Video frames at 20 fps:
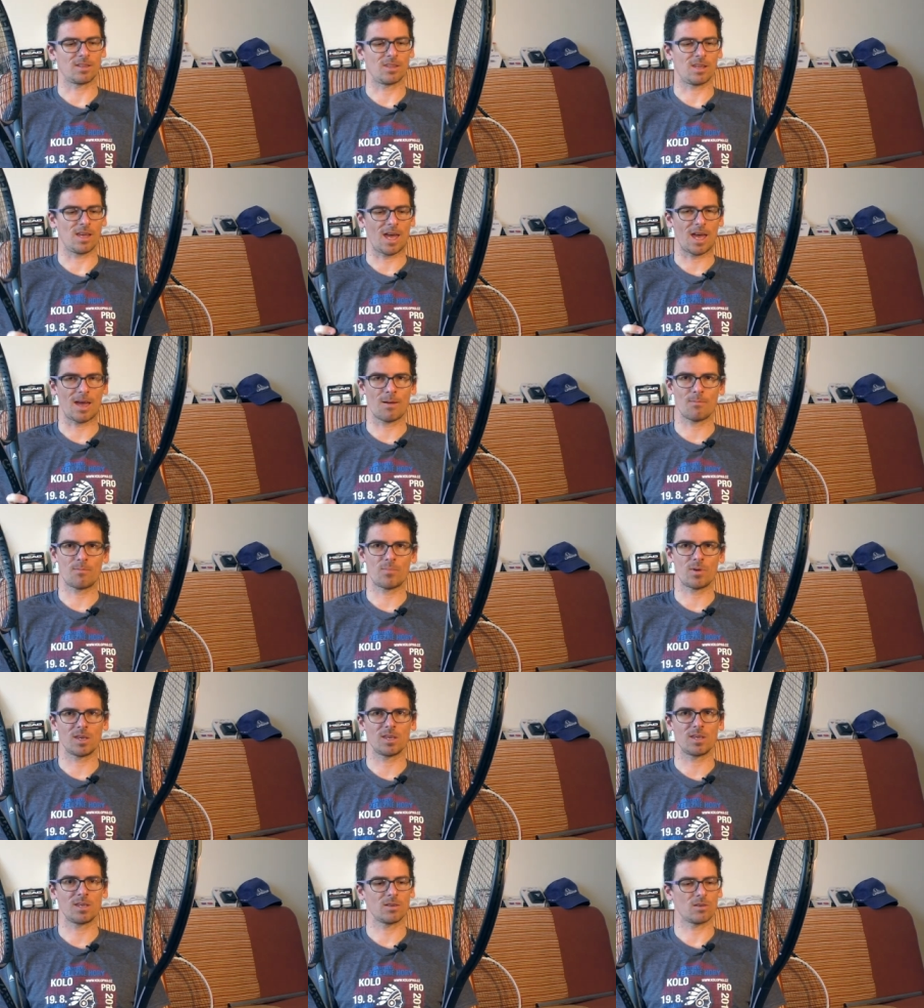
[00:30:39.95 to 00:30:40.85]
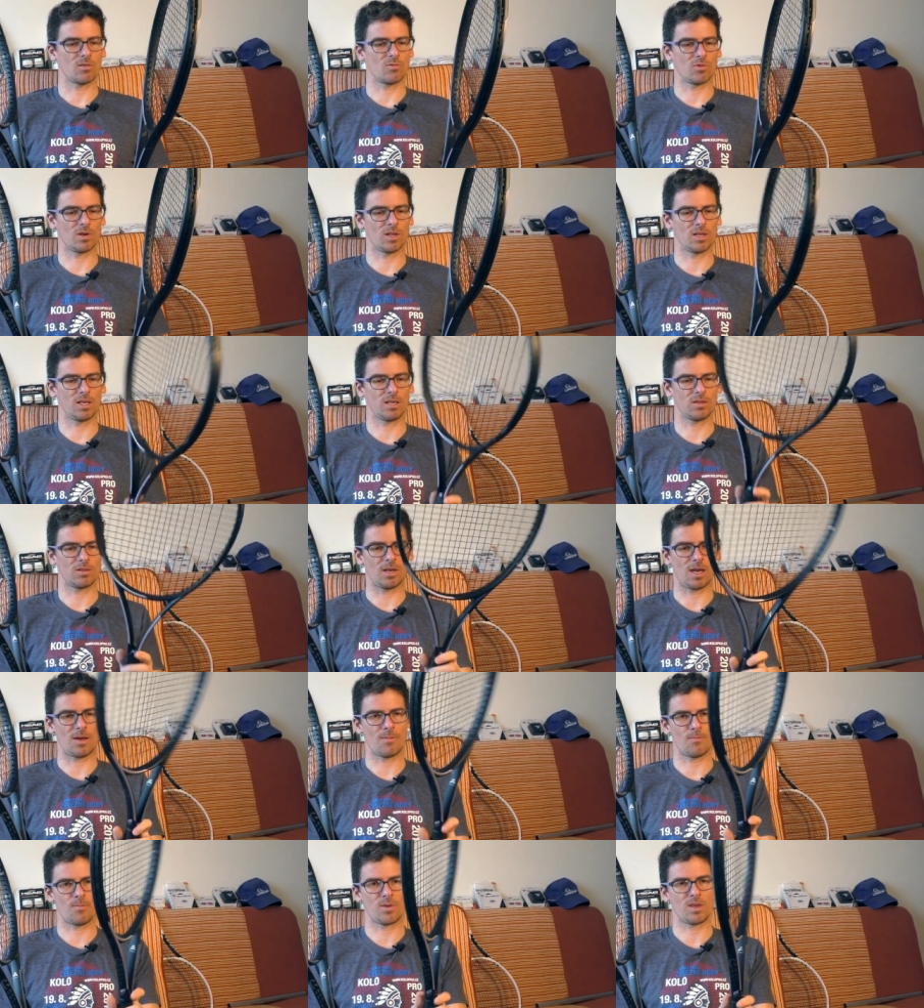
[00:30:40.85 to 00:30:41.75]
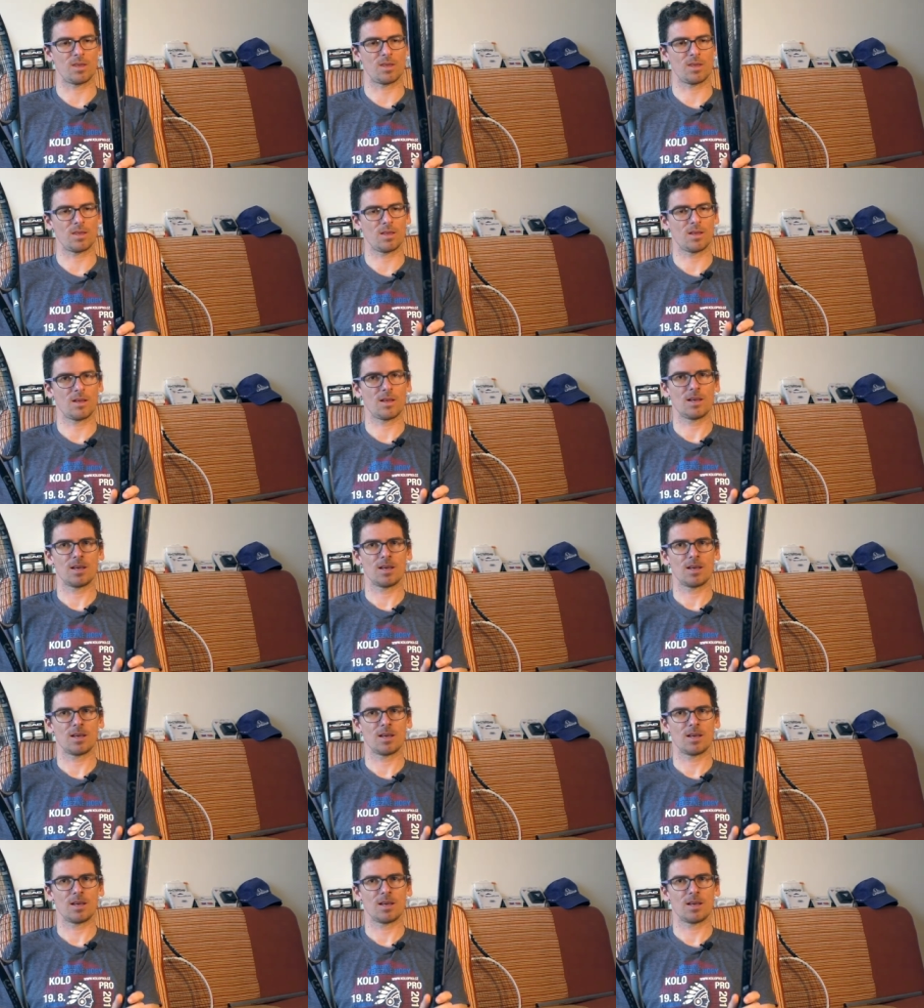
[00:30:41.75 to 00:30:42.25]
The MP, really, the MP,